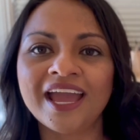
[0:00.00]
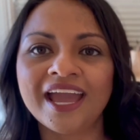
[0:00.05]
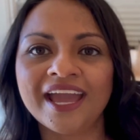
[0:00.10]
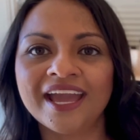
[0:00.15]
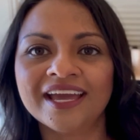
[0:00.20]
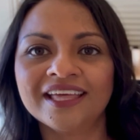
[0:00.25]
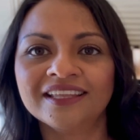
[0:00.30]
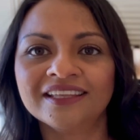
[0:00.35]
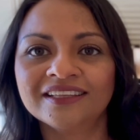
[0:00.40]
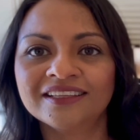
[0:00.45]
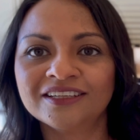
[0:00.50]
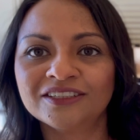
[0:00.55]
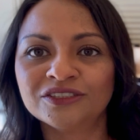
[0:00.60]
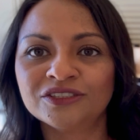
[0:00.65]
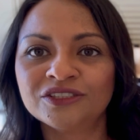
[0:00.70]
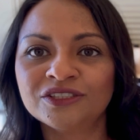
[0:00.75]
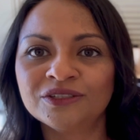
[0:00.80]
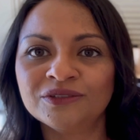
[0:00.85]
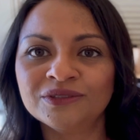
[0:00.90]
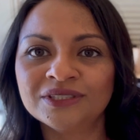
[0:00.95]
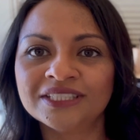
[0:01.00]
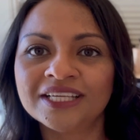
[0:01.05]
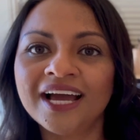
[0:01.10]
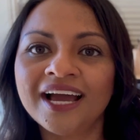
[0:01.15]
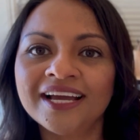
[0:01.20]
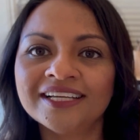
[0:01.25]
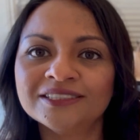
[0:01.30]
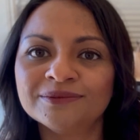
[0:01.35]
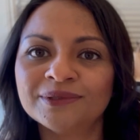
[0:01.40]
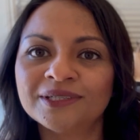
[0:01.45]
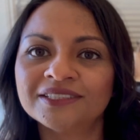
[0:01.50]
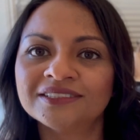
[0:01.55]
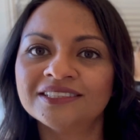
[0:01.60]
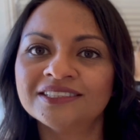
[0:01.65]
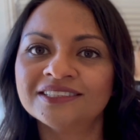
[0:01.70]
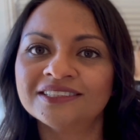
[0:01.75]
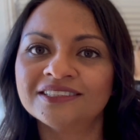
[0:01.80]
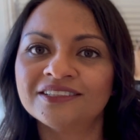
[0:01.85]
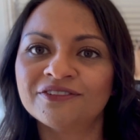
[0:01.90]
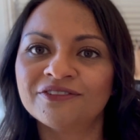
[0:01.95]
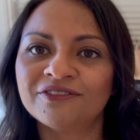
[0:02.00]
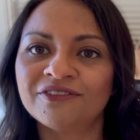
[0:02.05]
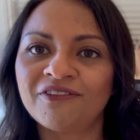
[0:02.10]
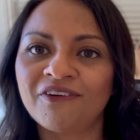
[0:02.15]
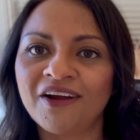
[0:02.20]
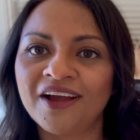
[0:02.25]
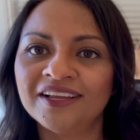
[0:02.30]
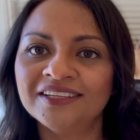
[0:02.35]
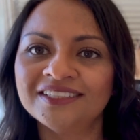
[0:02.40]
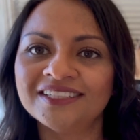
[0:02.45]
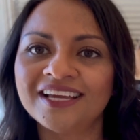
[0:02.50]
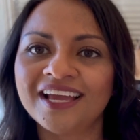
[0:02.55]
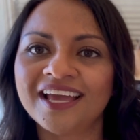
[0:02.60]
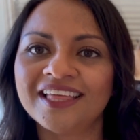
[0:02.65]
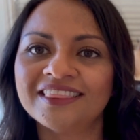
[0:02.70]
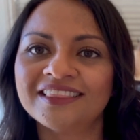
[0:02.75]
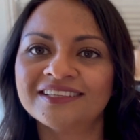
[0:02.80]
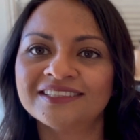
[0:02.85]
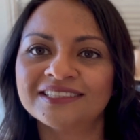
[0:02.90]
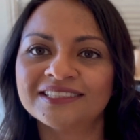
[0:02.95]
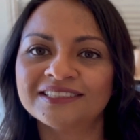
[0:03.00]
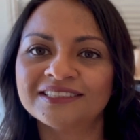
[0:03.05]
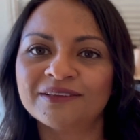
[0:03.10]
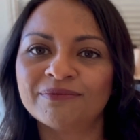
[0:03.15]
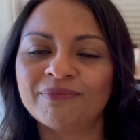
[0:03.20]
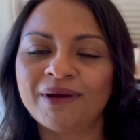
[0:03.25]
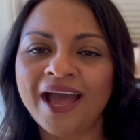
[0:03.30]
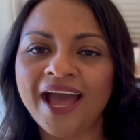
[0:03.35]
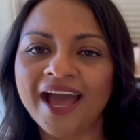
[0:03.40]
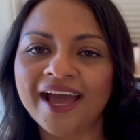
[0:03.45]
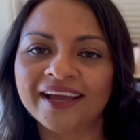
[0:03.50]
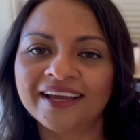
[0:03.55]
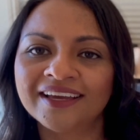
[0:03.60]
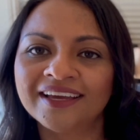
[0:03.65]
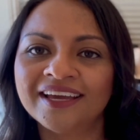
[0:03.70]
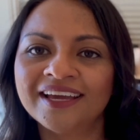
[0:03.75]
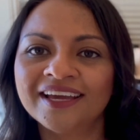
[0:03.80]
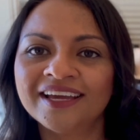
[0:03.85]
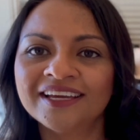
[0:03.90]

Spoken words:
And there's two sides because this is the front and this is the back.